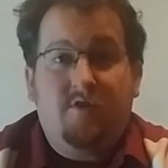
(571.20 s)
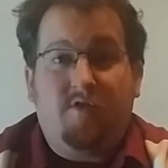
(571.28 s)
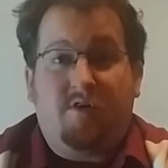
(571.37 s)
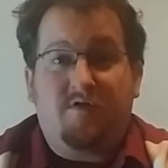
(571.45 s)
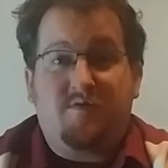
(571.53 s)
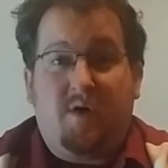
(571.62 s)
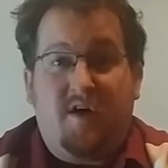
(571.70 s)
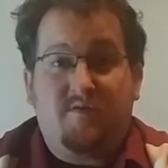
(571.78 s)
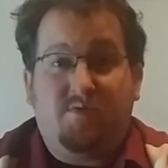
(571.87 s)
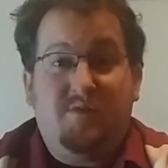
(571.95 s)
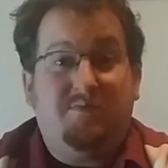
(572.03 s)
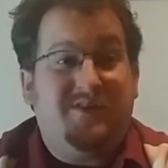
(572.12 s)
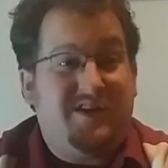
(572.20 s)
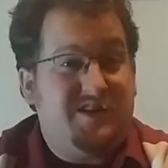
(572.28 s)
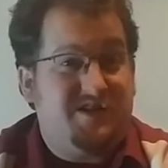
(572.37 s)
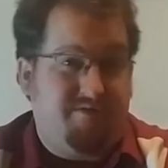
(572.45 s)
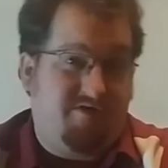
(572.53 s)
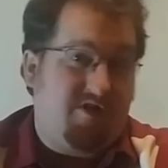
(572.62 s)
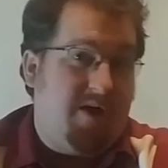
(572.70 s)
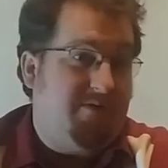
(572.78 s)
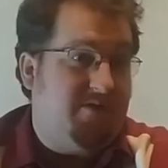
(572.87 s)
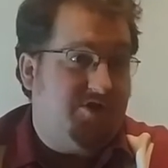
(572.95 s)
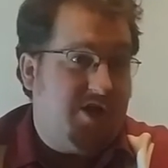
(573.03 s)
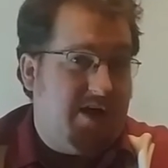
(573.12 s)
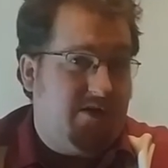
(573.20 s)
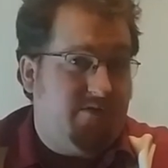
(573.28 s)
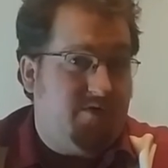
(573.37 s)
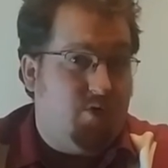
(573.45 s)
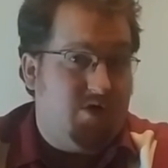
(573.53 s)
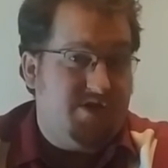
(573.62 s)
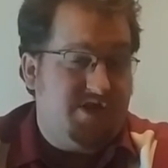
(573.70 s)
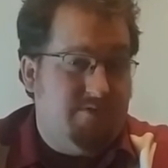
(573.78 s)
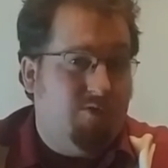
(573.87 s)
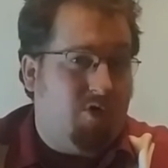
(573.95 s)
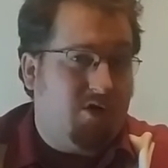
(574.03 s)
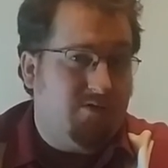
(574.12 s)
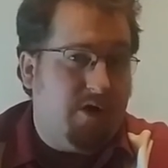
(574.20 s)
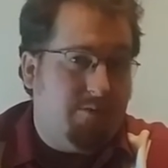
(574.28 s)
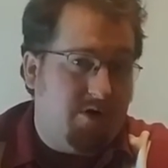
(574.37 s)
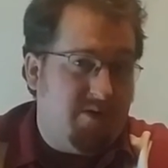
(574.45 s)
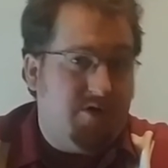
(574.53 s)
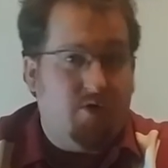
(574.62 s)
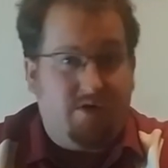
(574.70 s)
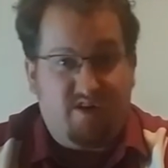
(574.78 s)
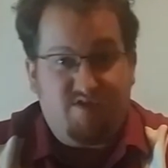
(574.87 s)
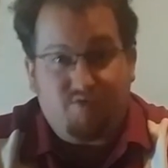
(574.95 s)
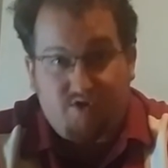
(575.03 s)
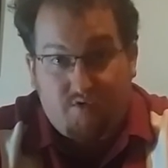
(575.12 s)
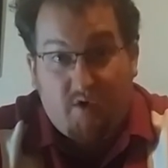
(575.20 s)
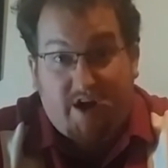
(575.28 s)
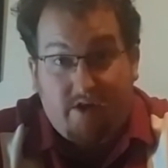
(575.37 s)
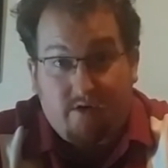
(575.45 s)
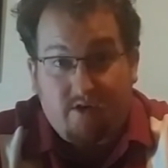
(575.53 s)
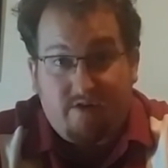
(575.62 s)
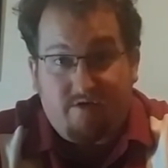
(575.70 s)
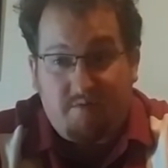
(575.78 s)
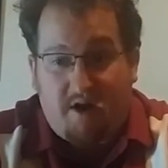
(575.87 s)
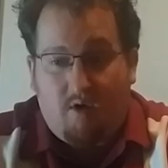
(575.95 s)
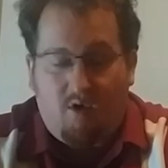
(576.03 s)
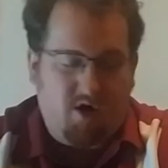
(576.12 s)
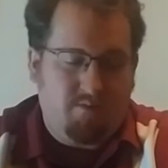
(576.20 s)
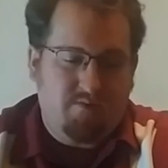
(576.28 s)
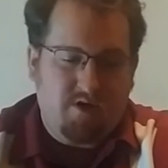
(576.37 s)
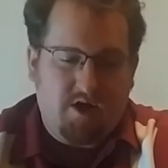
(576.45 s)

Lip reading: drink responsibly. Please subscribe to the channel if you want to see more. I'm going to be doing these pretty regularly from now on.